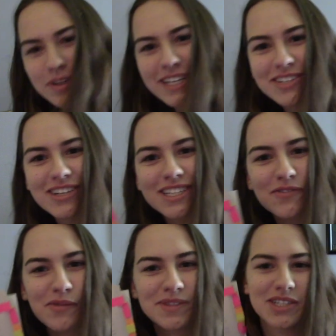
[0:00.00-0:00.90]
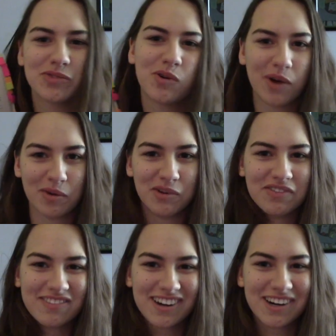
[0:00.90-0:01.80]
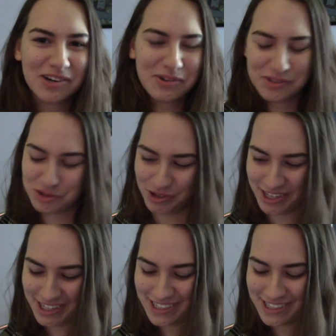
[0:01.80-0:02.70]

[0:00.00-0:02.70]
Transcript: he transforms into a werewolf. Oh, Julia.